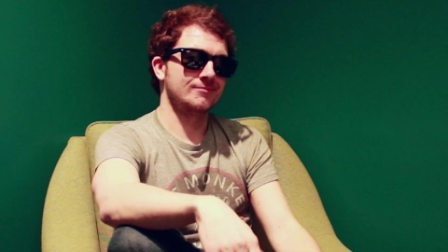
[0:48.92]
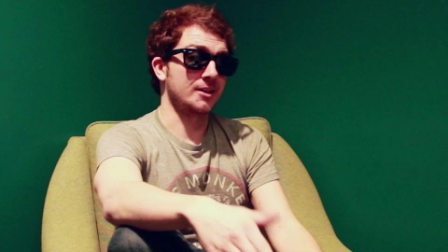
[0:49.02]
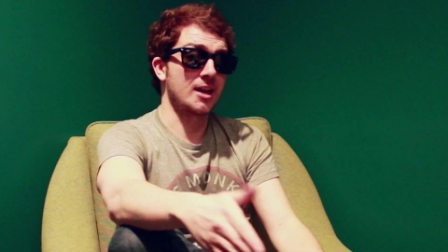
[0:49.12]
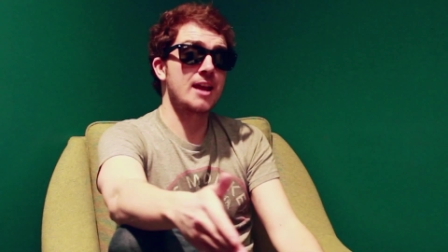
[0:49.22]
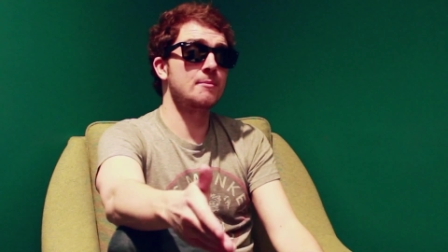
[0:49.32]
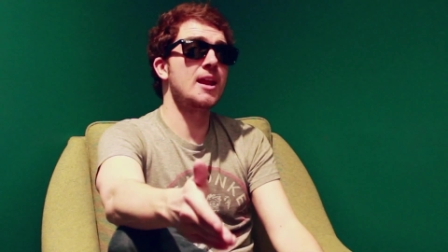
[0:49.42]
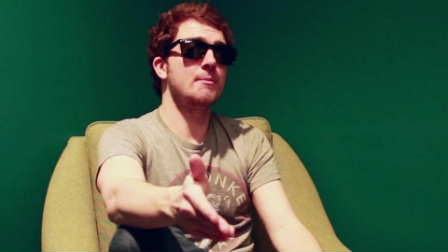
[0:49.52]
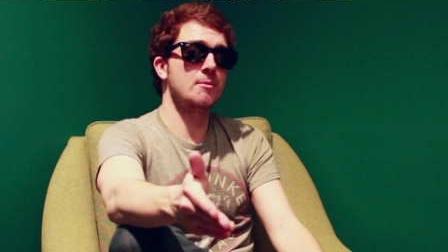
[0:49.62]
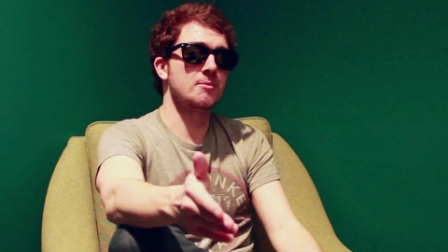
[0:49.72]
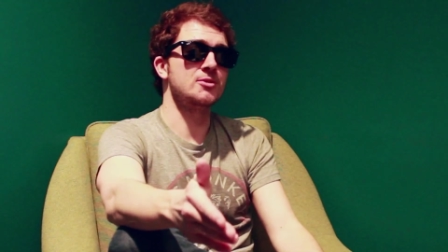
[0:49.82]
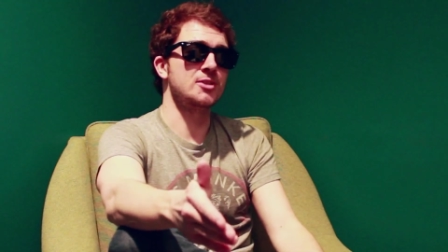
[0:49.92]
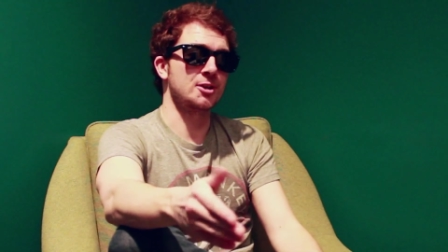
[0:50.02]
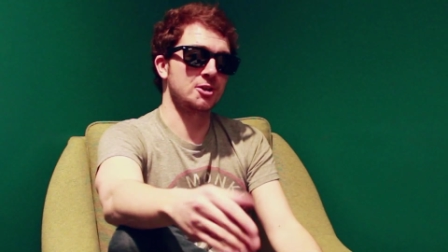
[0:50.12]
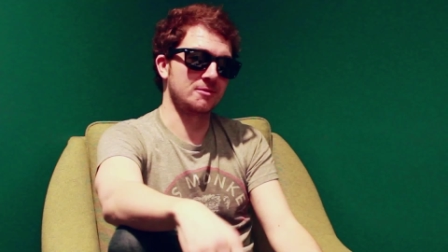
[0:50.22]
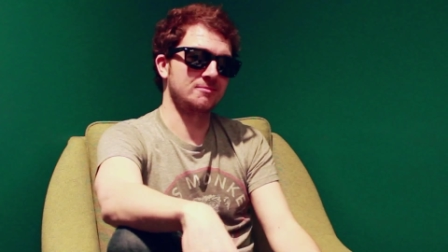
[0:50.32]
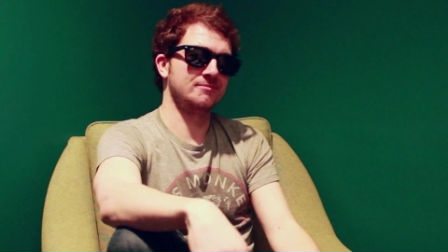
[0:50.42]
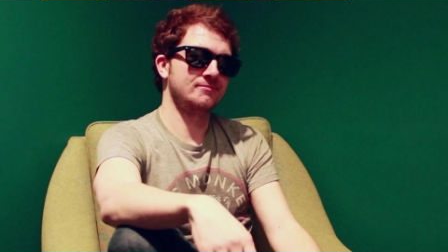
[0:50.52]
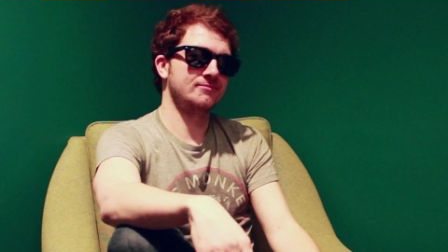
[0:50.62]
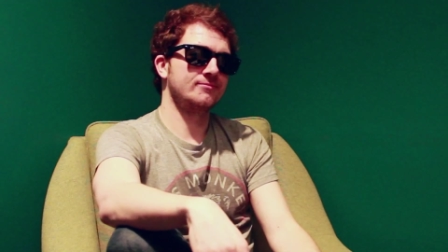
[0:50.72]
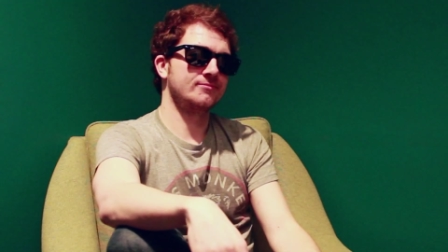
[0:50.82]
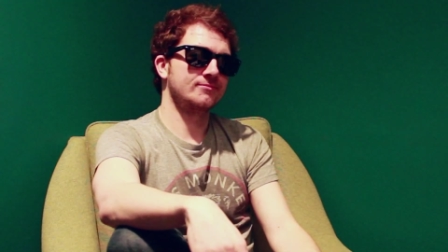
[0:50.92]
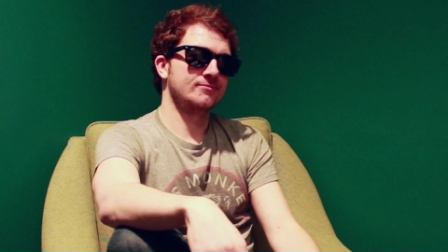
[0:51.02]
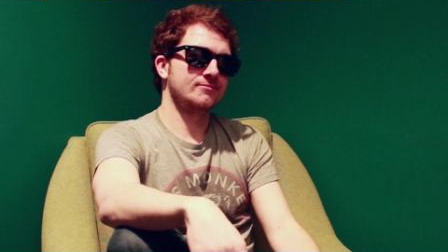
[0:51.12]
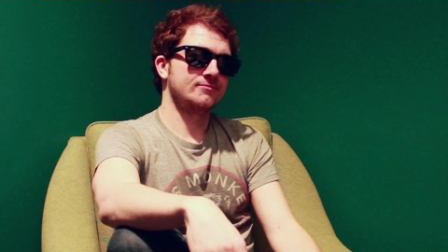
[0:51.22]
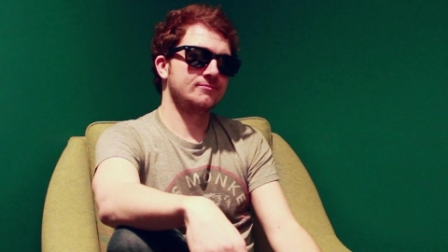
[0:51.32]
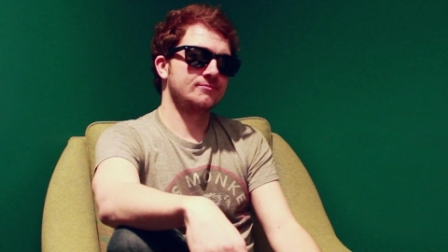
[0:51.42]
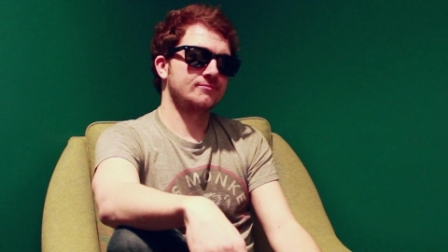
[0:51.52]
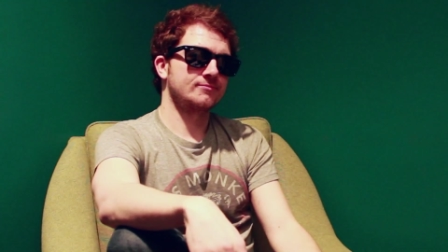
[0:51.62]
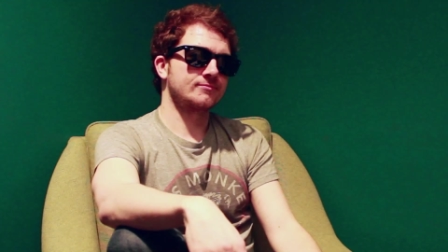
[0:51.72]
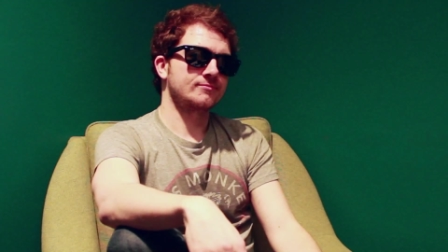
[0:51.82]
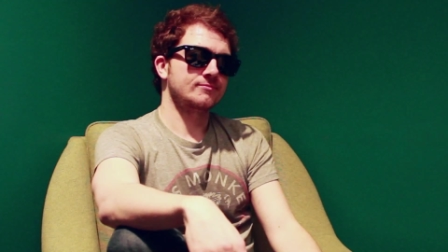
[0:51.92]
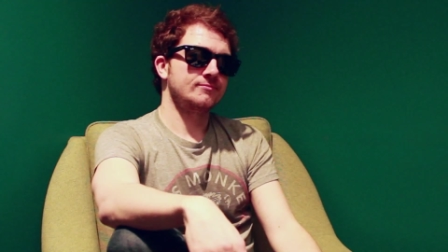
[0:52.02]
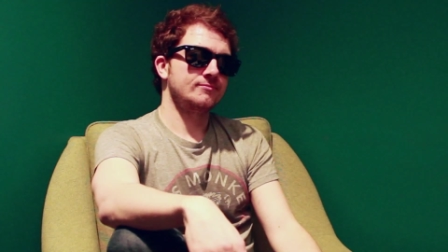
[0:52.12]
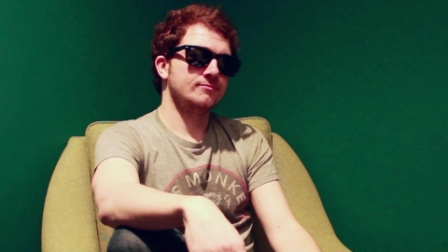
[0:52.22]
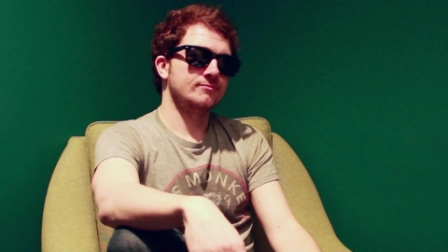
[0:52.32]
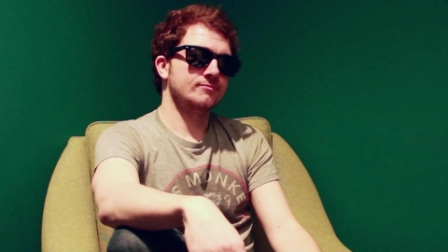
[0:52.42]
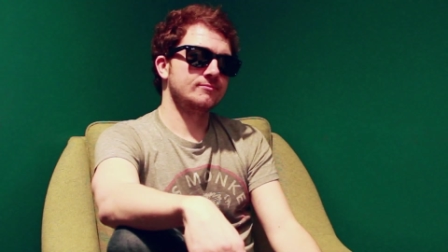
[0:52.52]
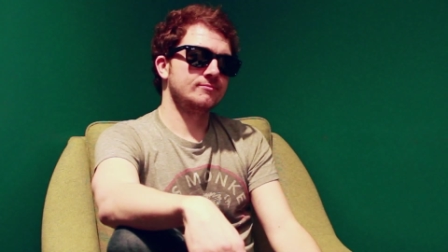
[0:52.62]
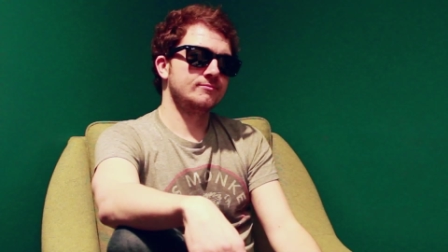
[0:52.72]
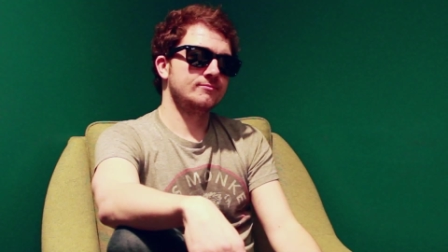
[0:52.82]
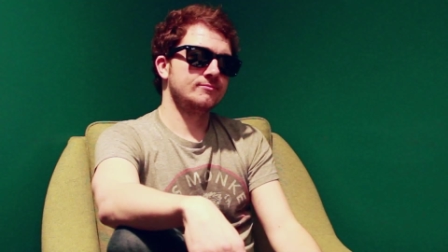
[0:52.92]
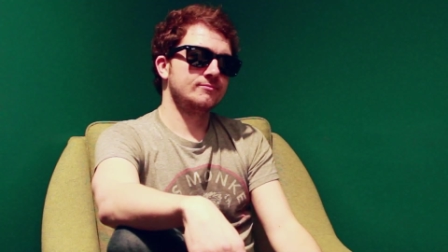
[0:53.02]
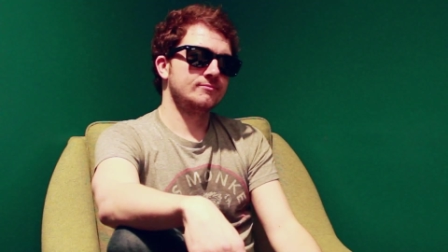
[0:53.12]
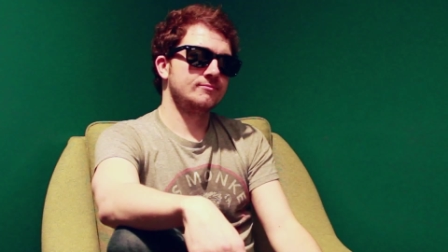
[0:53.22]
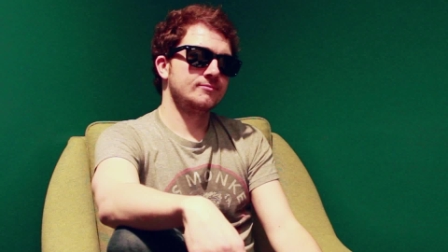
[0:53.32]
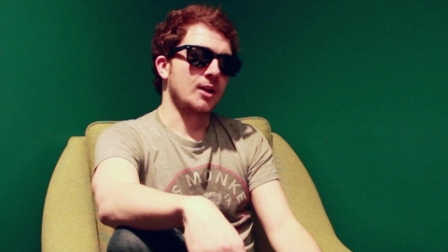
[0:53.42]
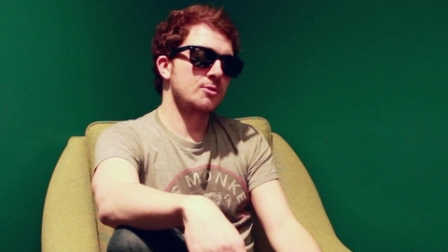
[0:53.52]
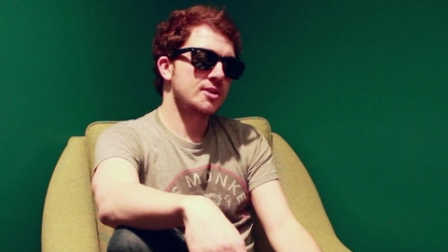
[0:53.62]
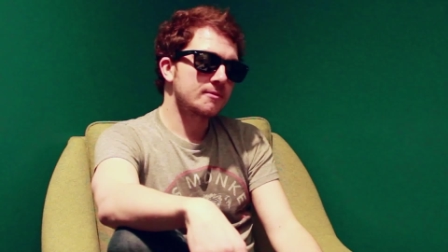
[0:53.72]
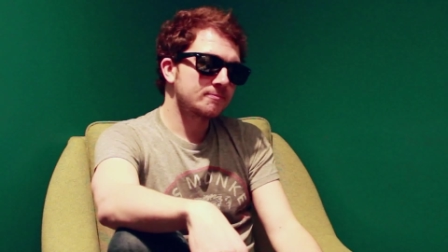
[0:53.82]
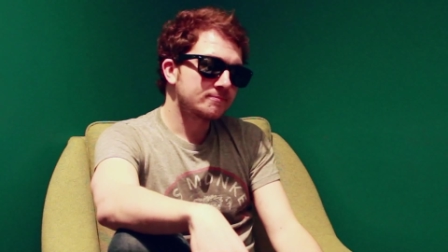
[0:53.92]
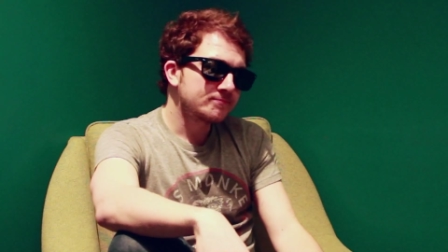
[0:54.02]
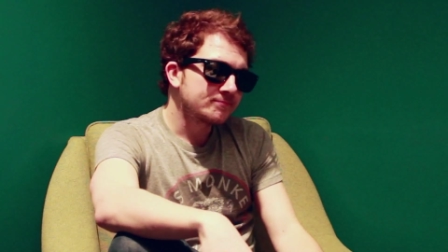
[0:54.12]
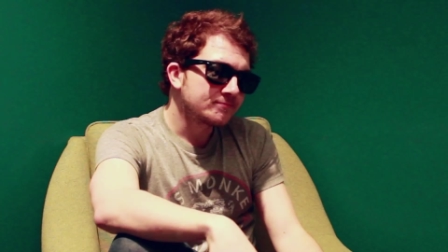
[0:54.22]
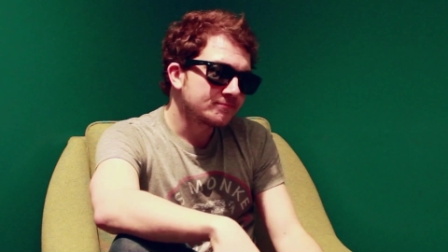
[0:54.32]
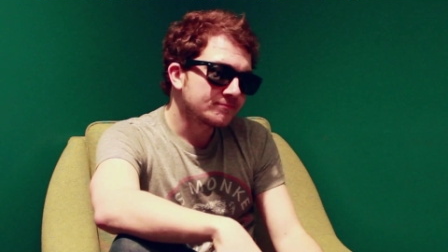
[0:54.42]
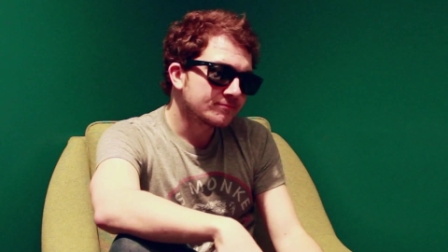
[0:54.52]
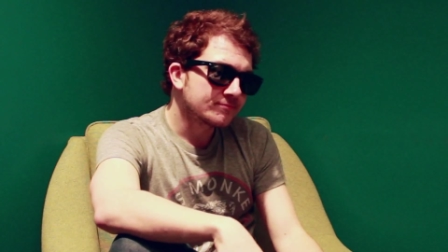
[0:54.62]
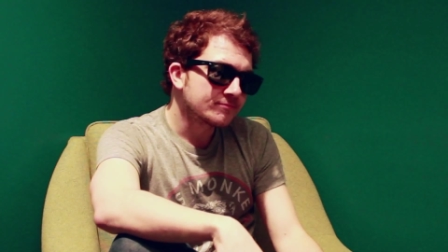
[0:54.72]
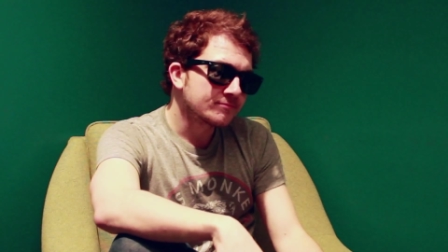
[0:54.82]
Like, name, name a musician. Um, how about Weird Al? What was that? Weird Al?